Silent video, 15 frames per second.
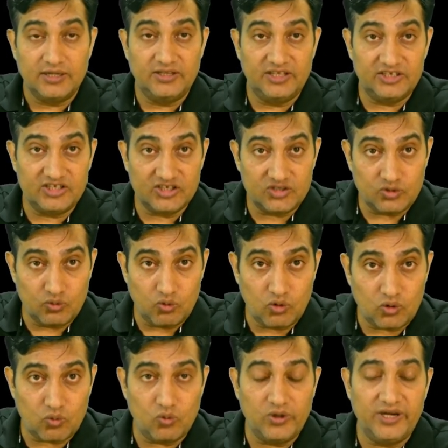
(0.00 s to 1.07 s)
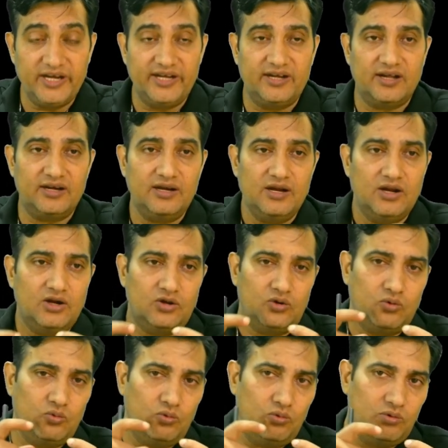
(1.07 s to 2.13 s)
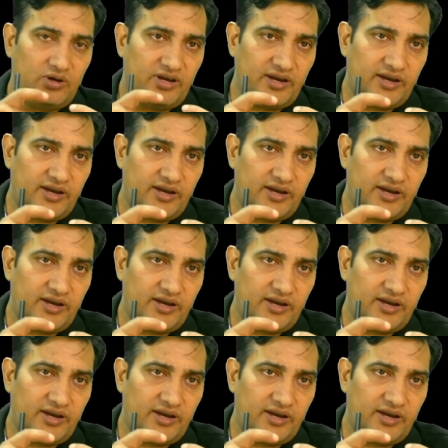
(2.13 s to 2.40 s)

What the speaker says: this is not only done to